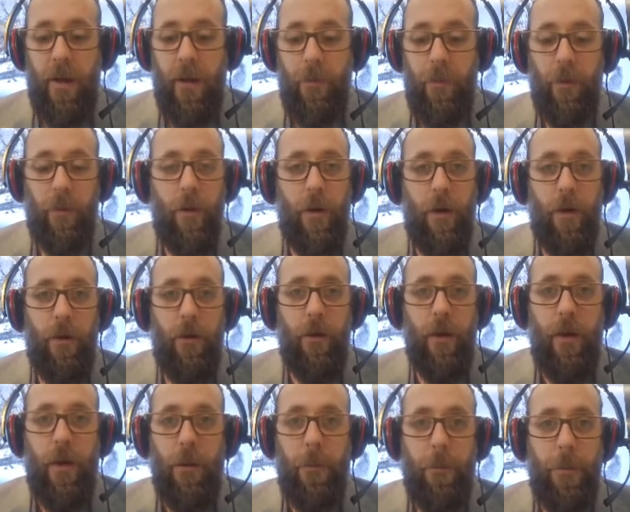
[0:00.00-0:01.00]
Perrault
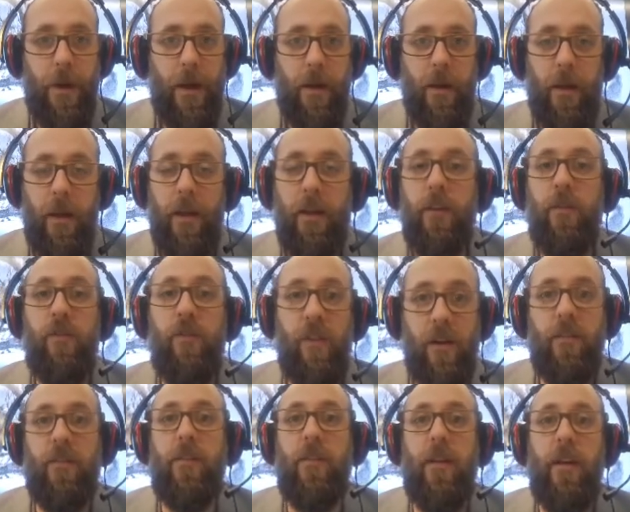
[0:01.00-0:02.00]
Buck
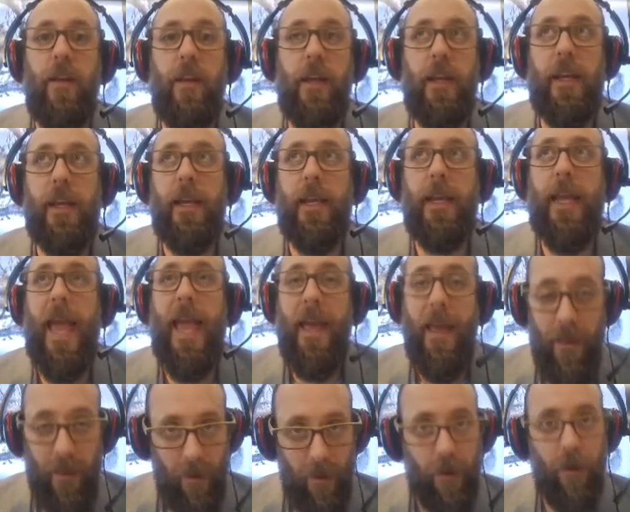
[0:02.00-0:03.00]
just
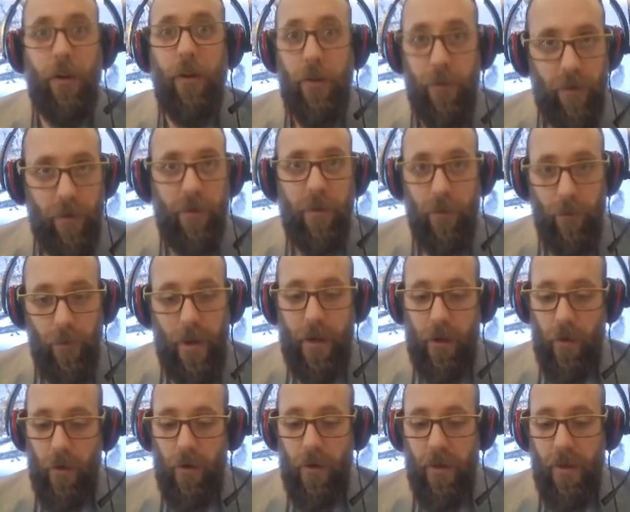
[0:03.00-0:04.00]
killed the
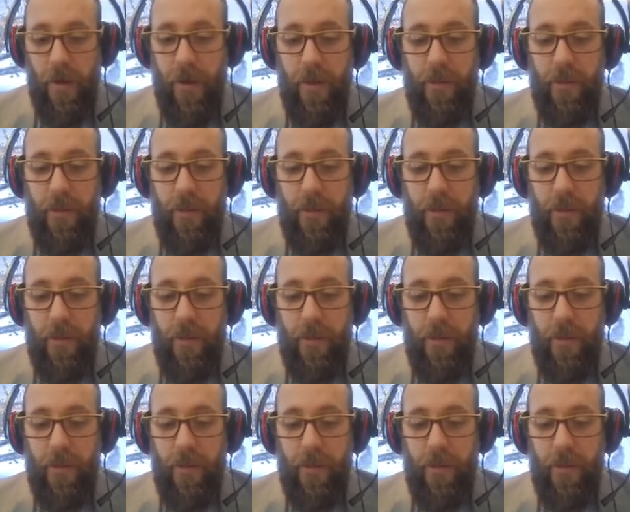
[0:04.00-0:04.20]
record.